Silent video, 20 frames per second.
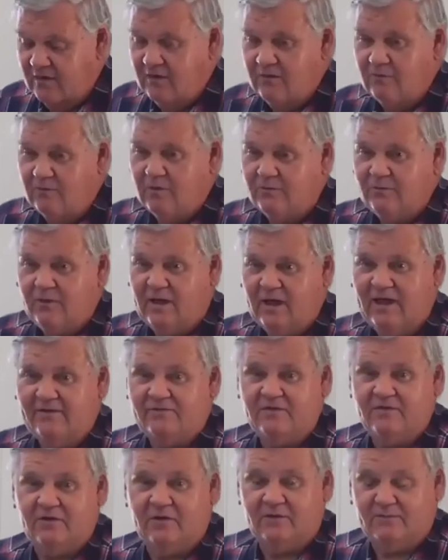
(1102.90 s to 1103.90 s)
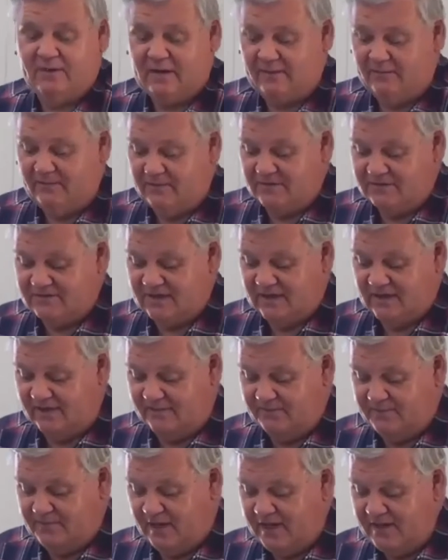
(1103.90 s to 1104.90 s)
What we have to remember is that in
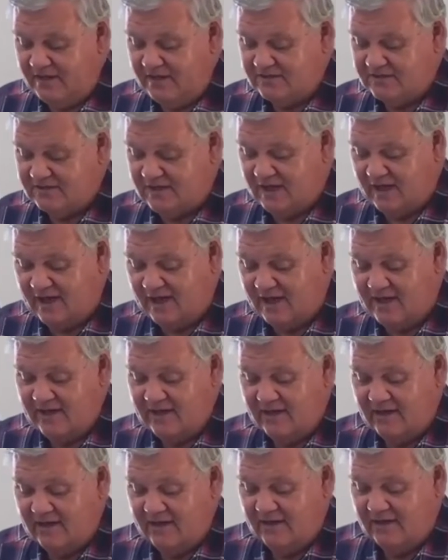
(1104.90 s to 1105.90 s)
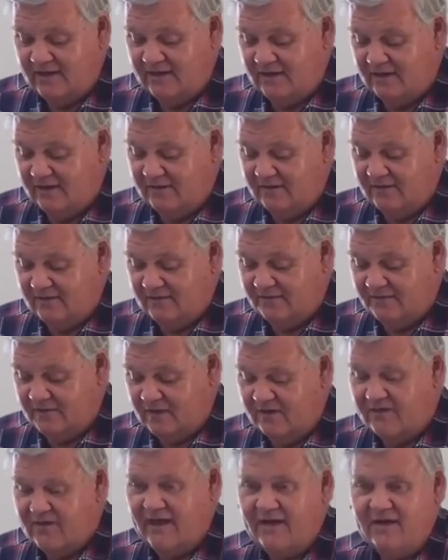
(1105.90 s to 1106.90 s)
Peter's day,
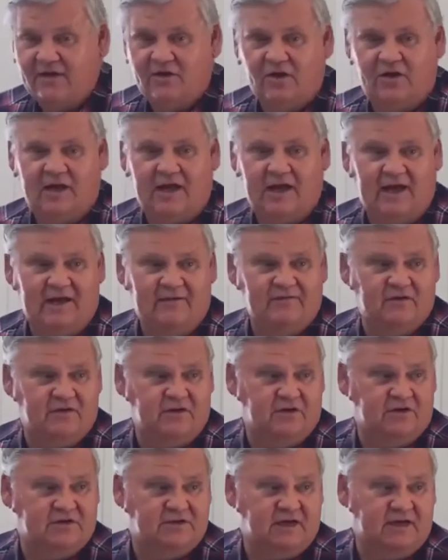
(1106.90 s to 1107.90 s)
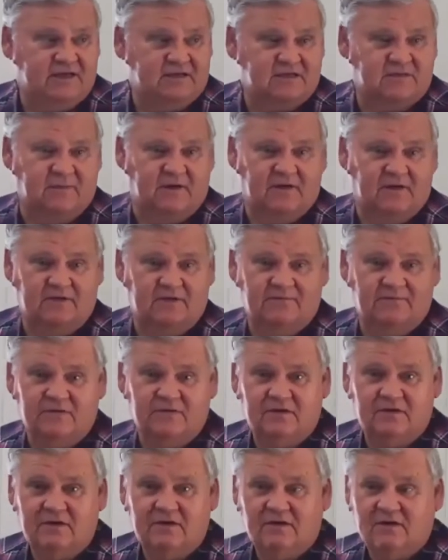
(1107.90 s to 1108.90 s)
they did not have the New Testament,
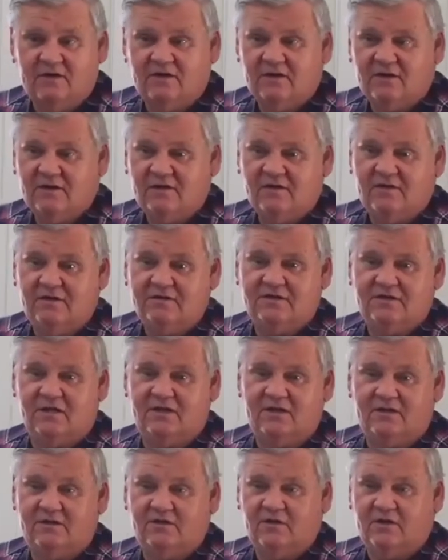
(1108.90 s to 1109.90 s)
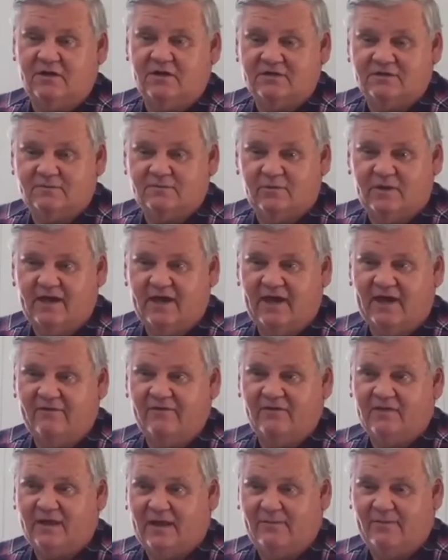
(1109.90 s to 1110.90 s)
certainly not as we have
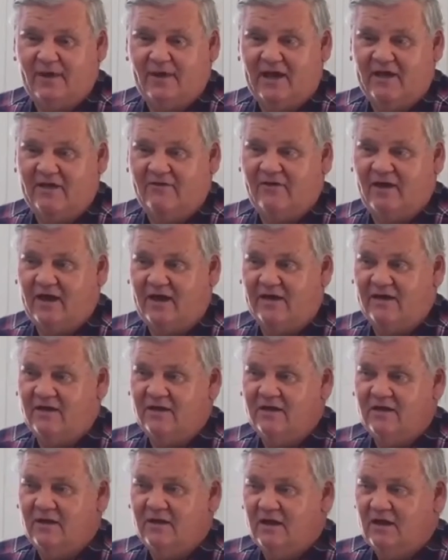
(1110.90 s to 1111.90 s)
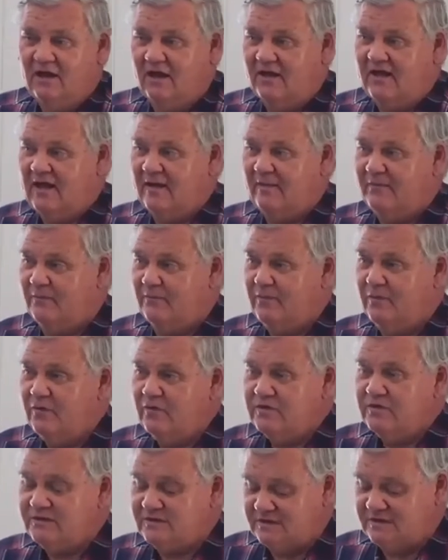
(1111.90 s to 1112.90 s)
it. They may have had a couple of
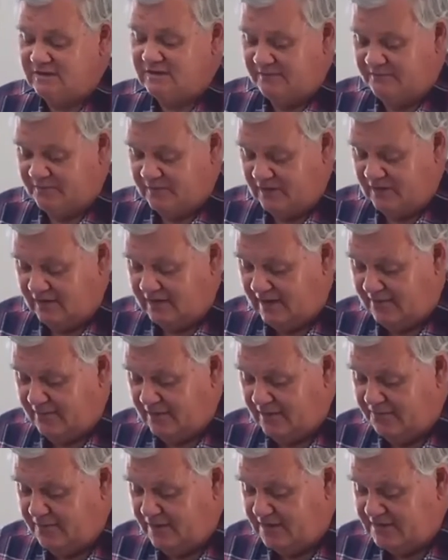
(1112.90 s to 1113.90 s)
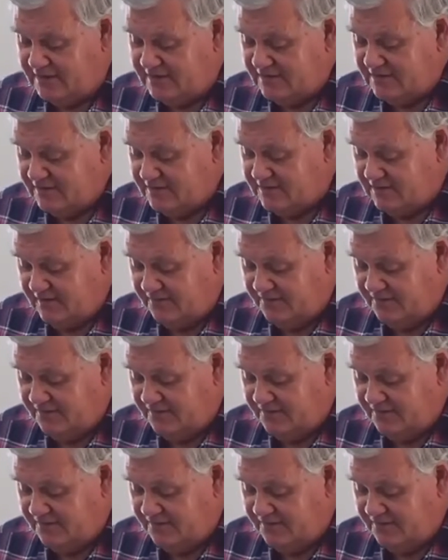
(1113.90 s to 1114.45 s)
books, a couple of epistles.